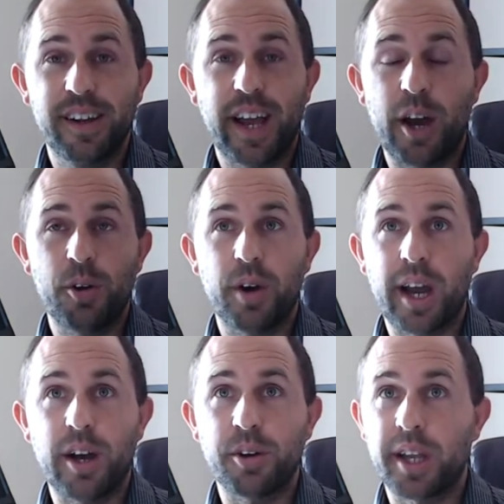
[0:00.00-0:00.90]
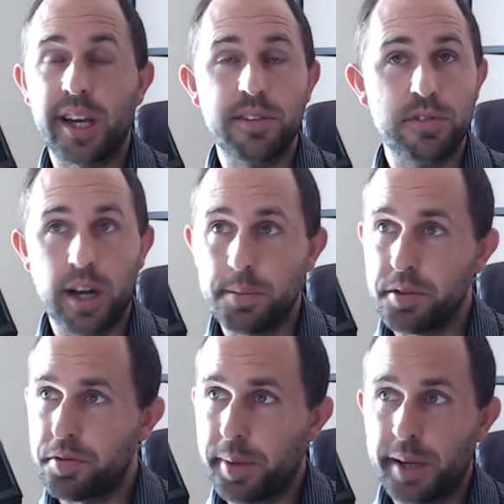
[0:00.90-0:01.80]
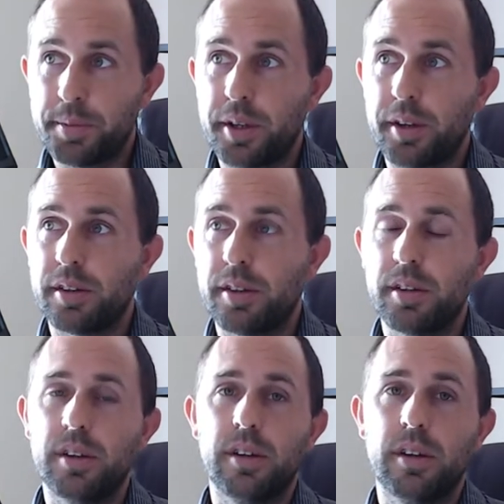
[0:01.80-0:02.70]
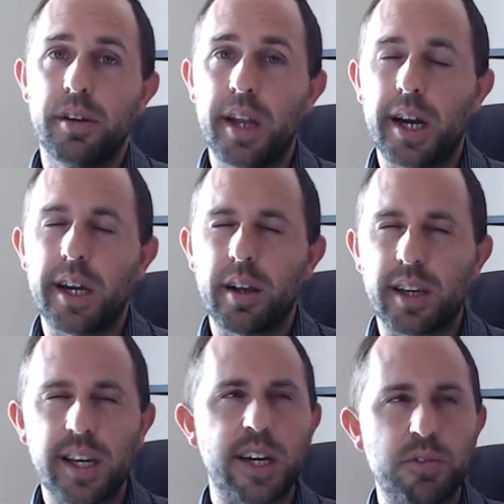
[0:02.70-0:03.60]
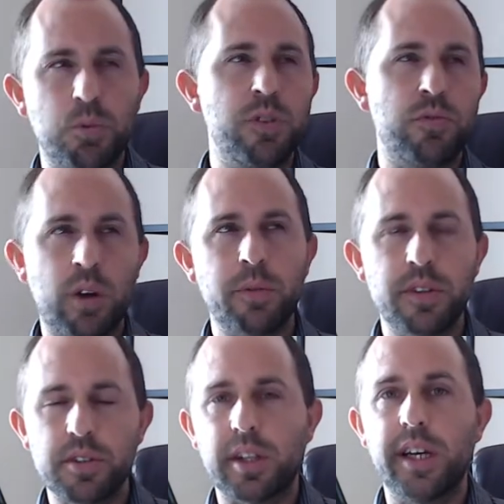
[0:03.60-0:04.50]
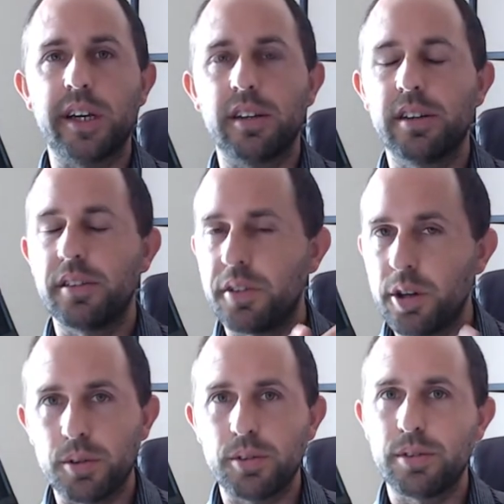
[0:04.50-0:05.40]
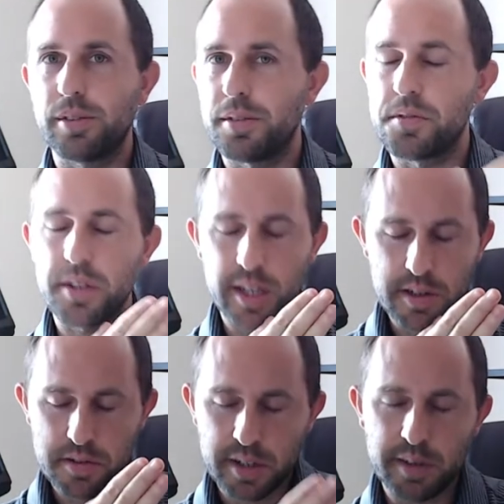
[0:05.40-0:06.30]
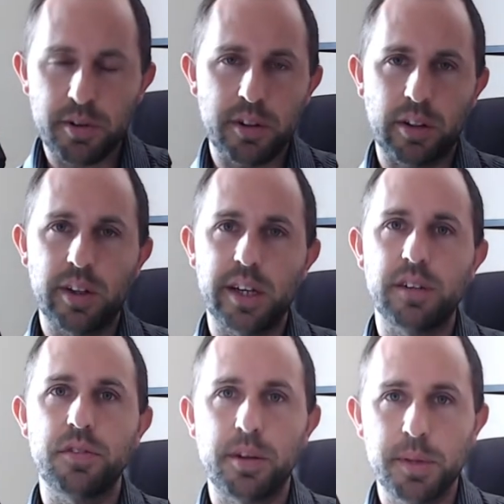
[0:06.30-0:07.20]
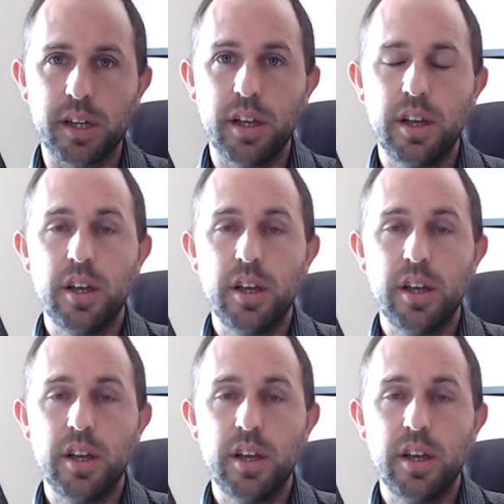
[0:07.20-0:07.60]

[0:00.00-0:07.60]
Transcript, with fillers: How can I stop this from happening? Not, gosh, what is wrong with this client? No, It is never on the client. It's on me.